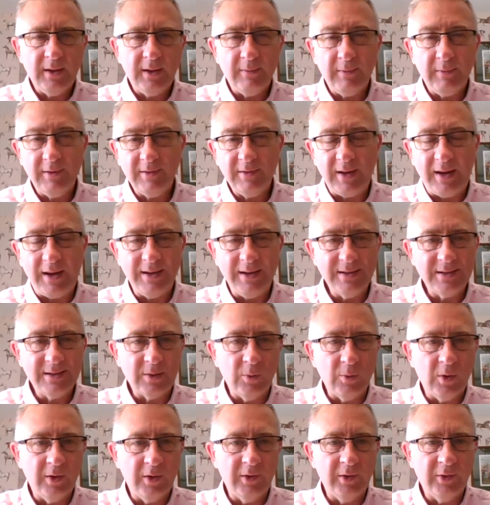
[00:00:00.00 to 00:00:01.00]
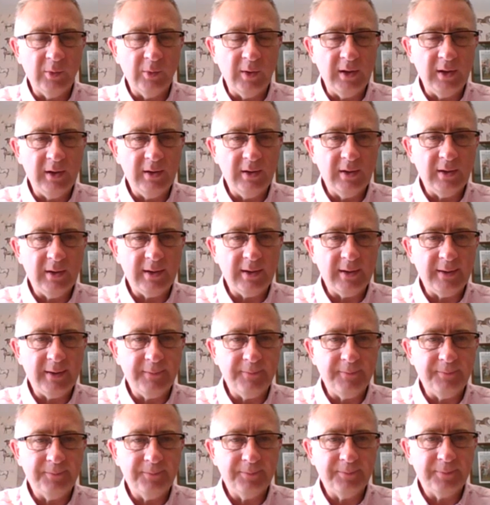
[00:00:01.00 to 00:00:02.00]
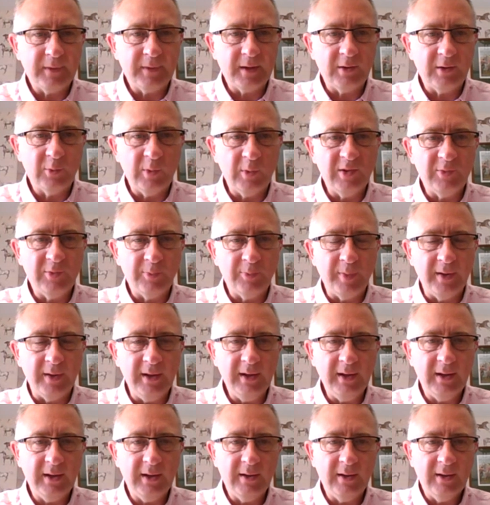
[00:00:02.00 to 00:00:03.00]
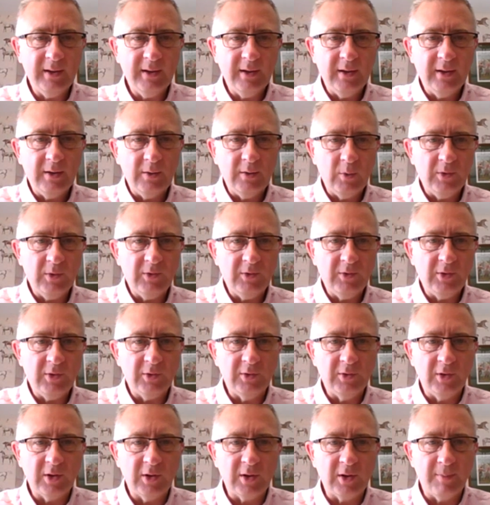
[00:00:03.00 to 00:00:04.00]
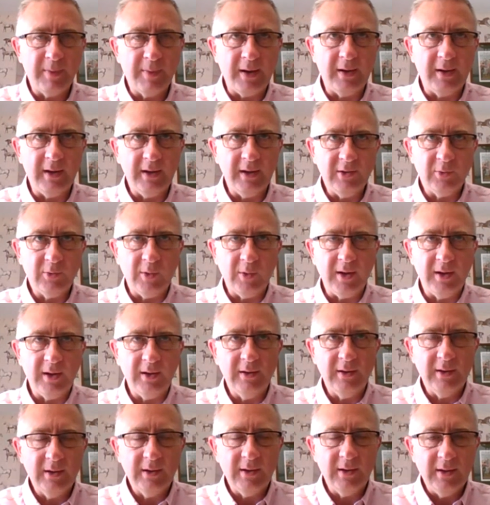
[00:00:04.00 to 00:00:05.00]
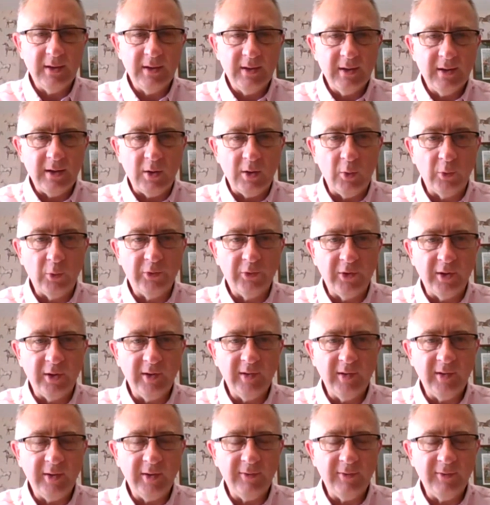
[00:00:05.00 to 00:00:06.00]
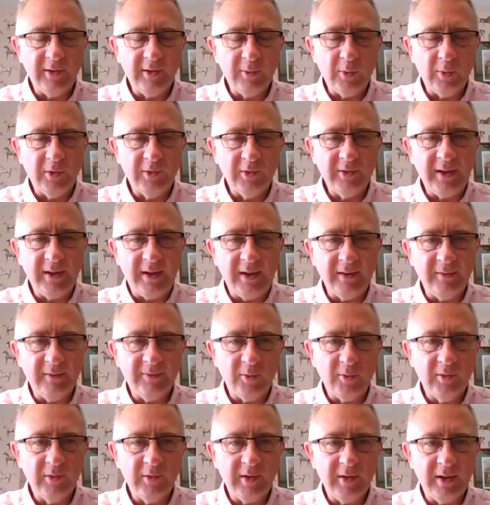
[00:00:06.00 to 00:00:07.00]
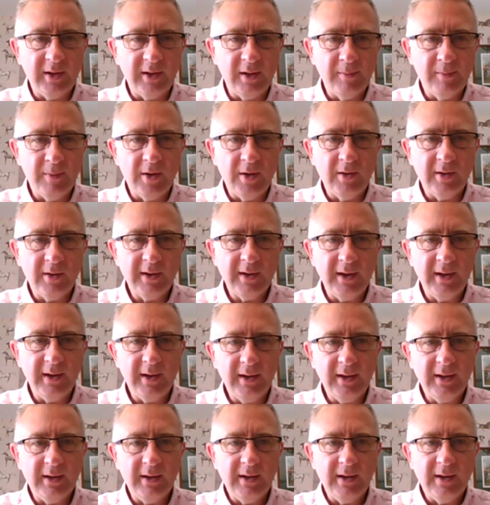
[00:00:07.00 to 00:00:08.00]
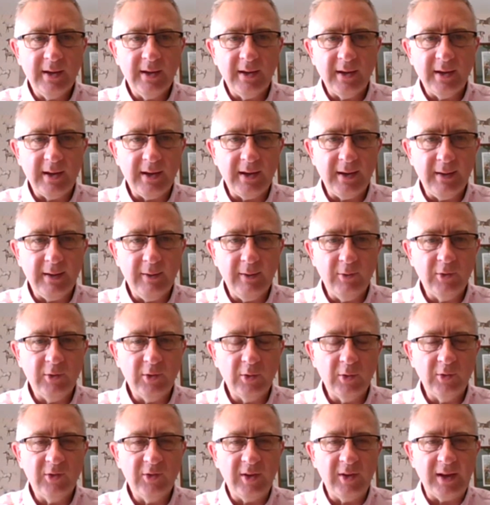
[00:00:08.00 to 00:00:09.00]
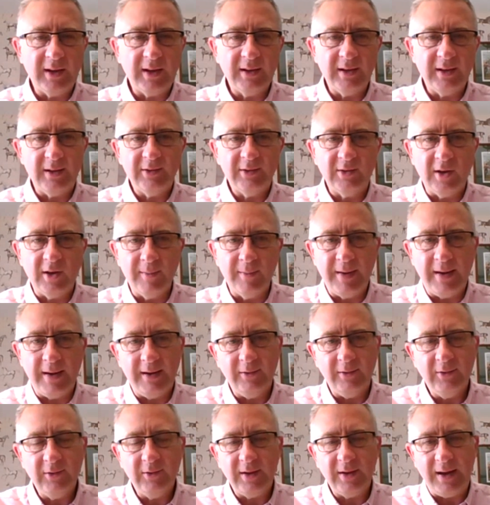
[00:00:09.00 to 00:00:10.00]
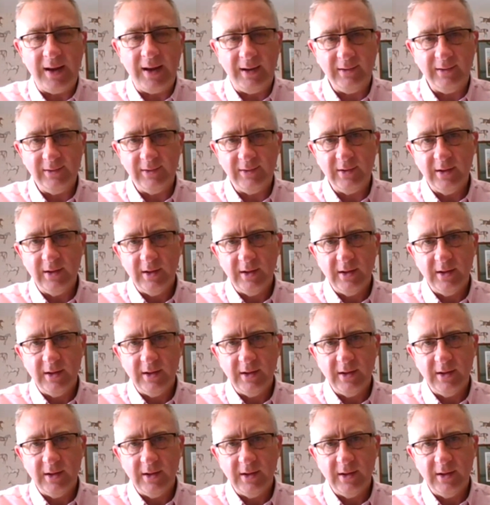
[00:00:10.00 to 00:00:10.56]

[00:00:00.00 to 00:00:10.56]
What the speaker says: He's at 8 to 1 as we speak, which doesn't look a bad each way alternative to the ones down the front end of the market. He was a good second last time out at